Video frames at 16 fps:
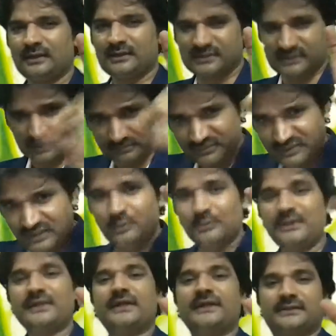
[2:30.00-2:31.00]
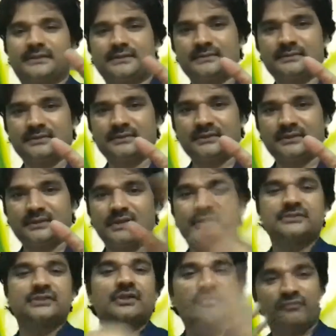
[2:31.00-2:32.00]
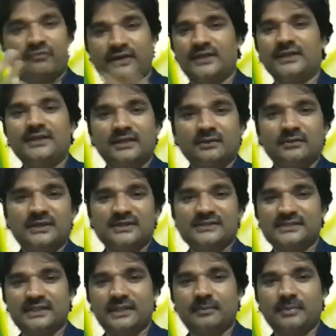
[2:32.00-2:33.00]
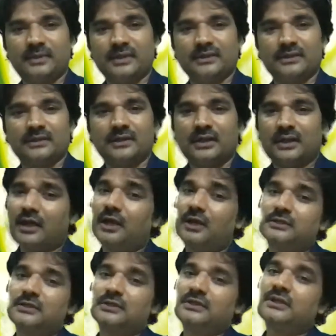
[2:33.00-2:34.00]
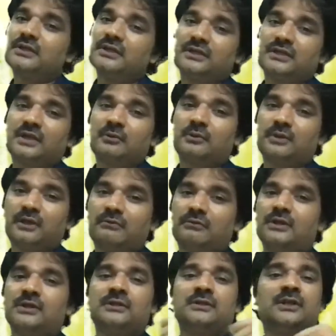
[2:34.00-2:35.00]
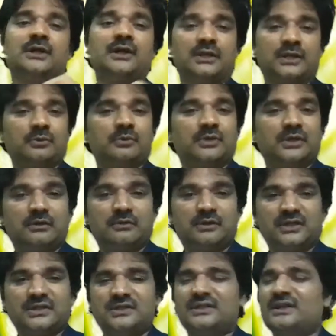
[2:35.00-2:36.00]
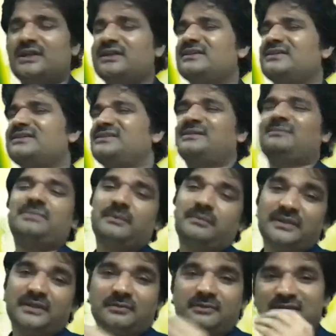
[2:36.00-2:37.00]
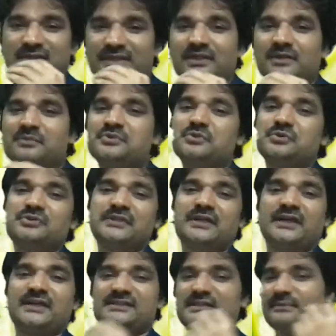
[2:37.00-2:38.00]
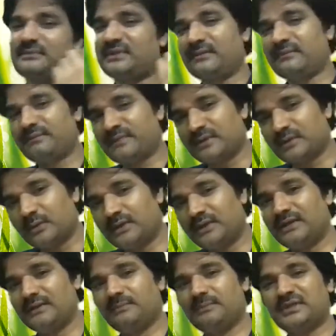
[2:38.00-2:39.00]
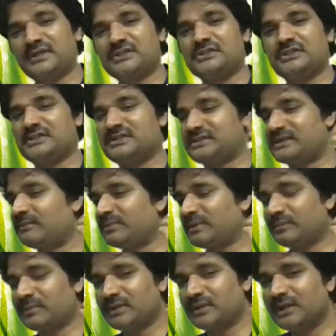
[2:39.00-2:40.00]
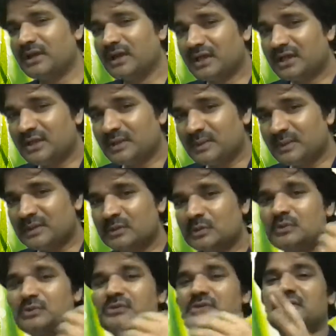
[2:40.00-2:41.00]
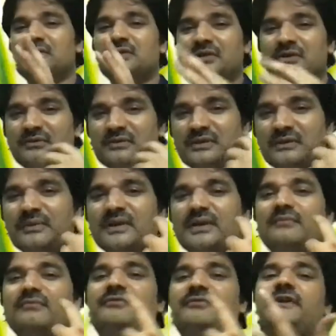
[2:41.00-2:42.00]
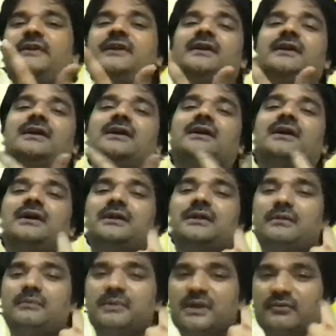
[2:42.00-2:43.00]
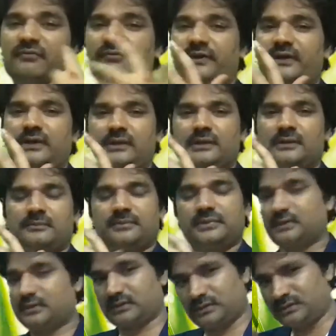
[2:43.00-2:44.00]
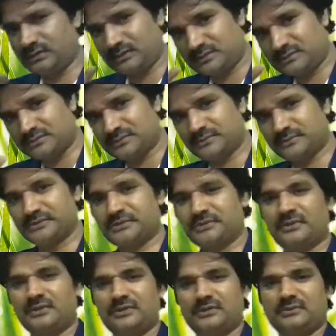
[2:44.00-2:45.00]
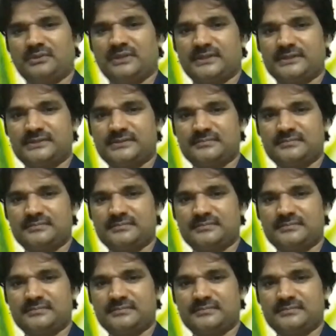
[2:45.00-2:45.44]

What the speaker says: Something you will get. Instead of falling down and sleeping and thinking that I would have done that, I would have done that. Some people even think of suicide. Some people go in depression. Some people even lose. You know, they become fatigued. They become fed up. No, we should not do that.